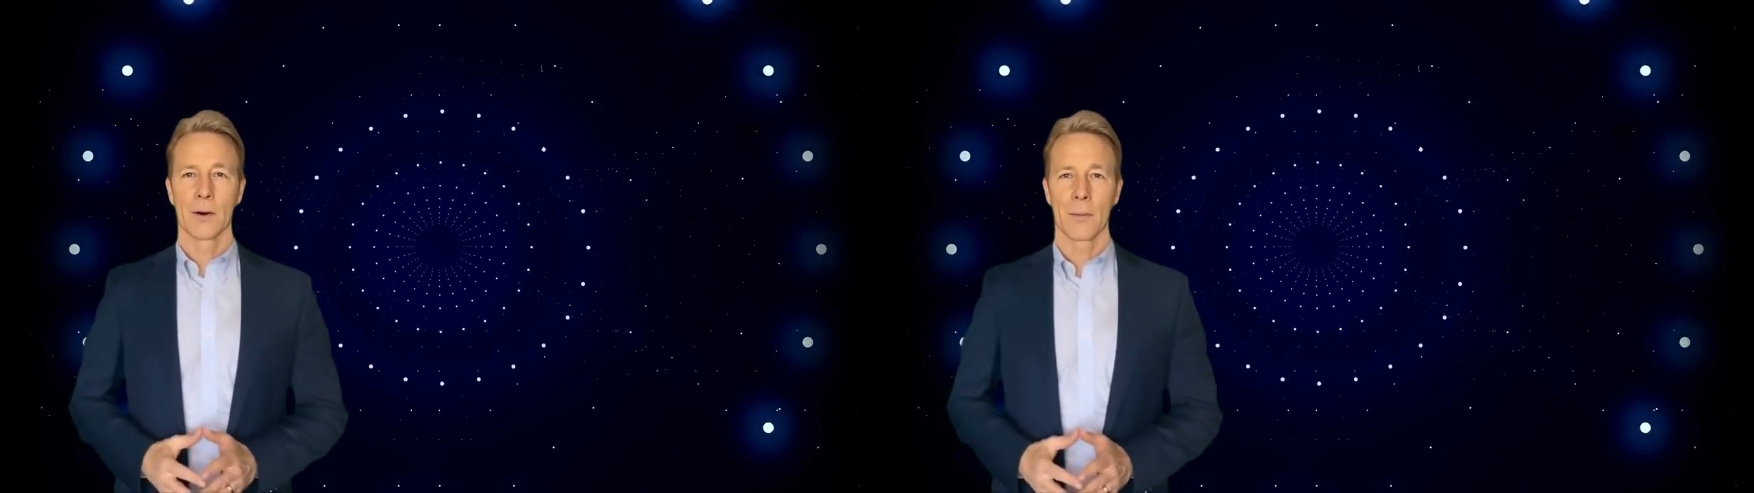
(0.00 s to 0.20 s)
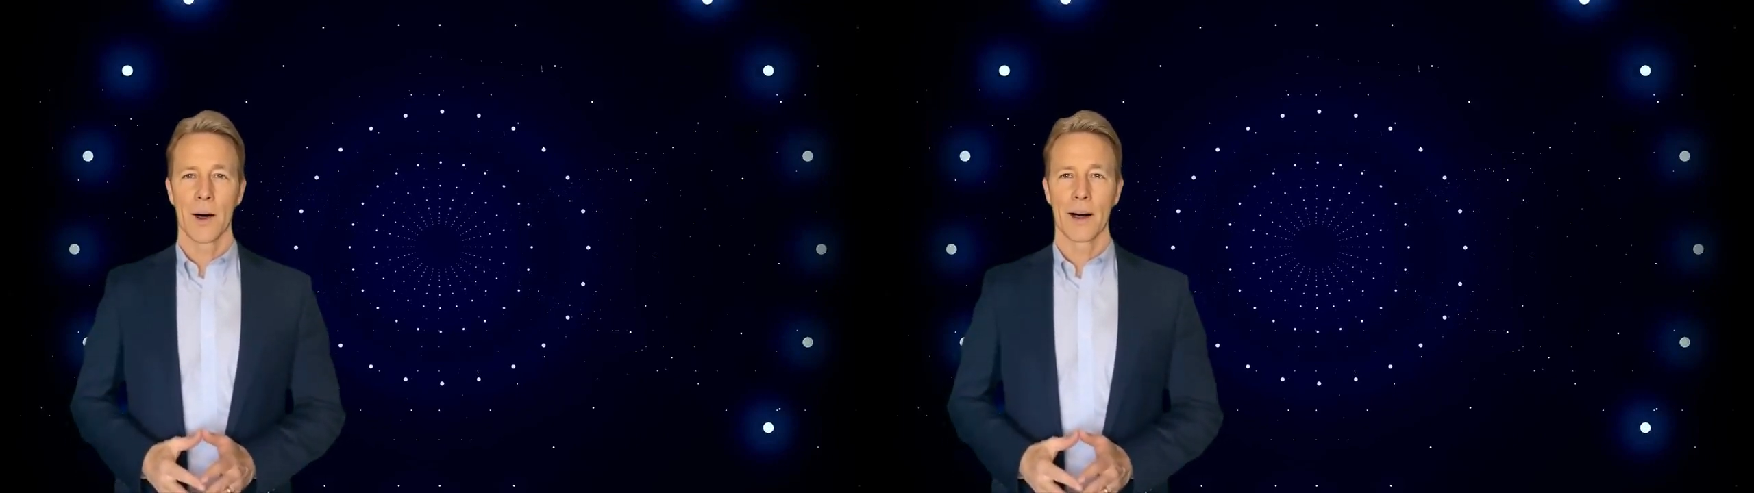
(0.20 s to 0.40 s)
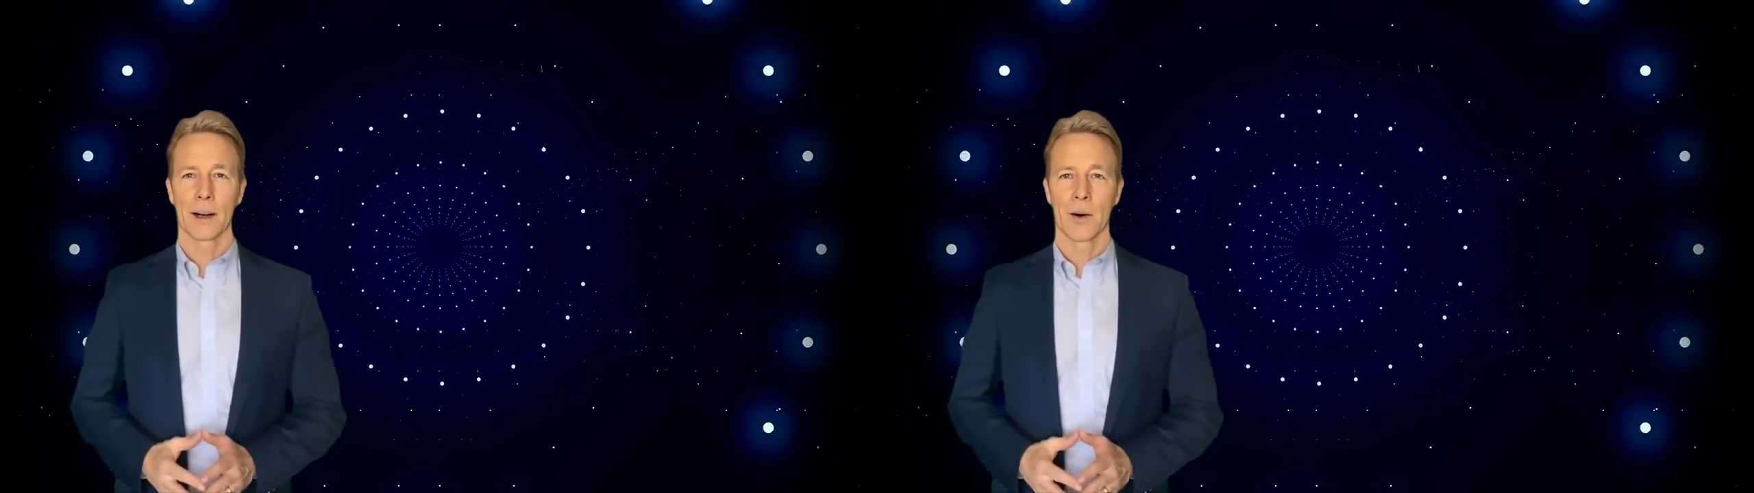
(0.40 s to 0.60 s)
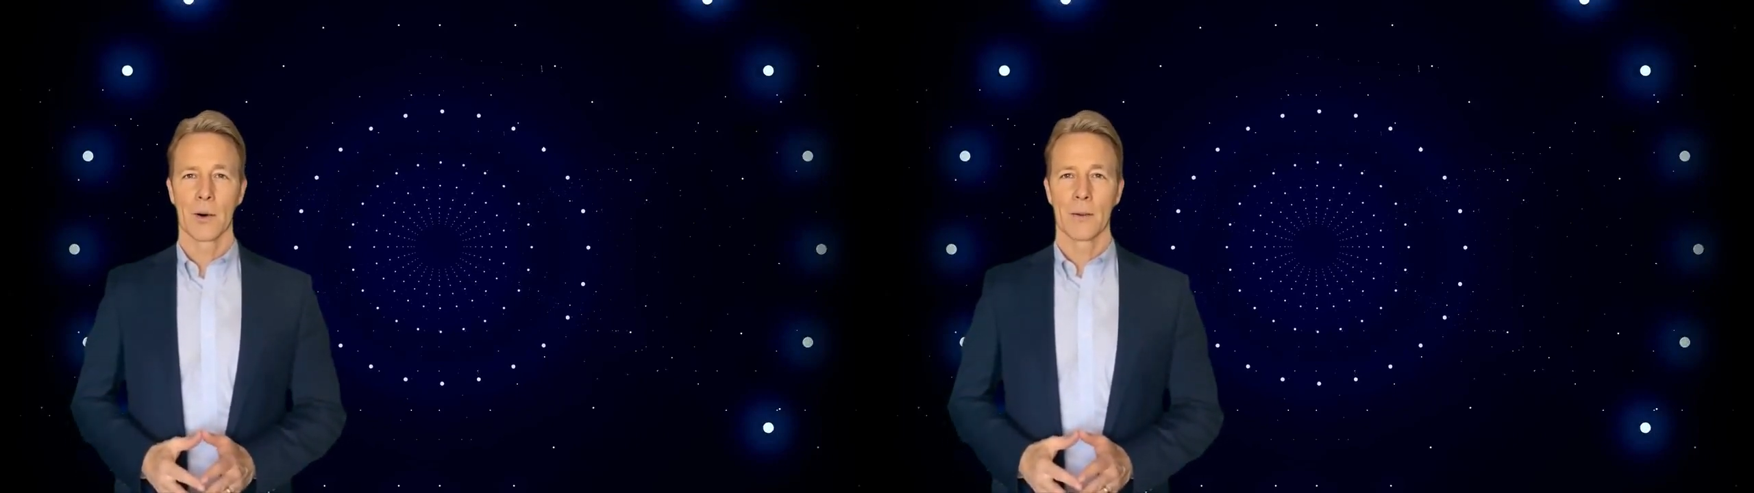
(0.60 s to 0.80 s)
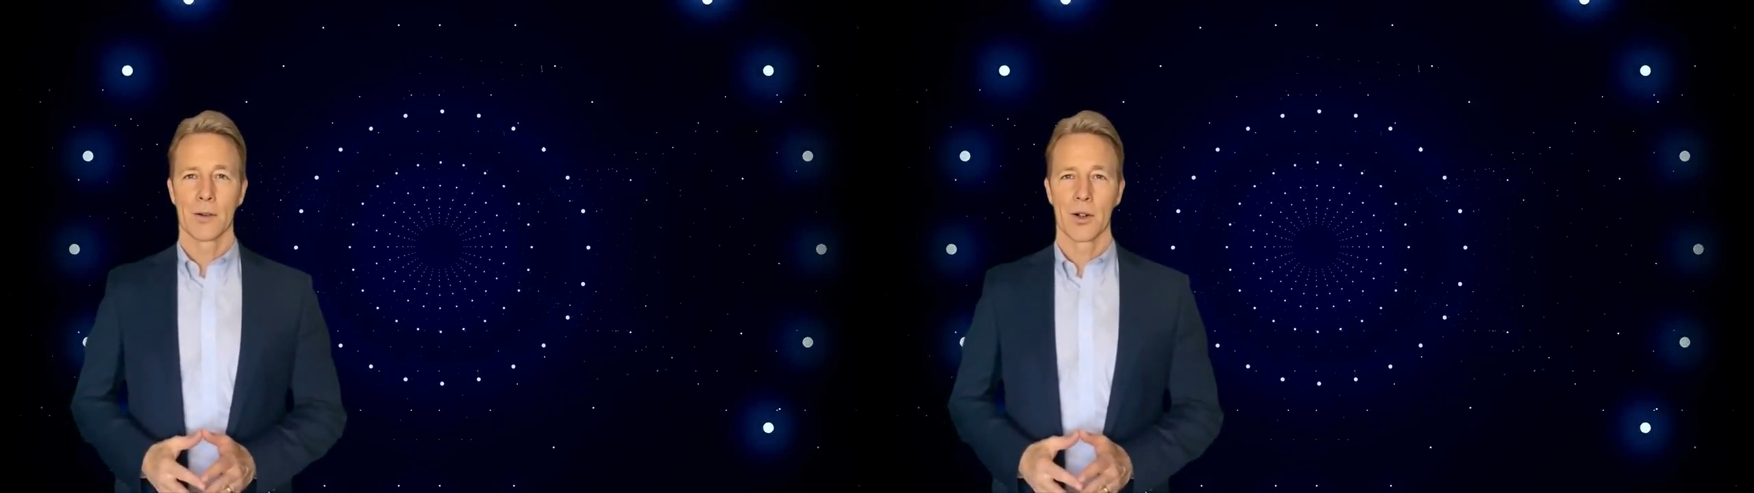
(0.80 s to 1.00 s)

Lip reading: supply curve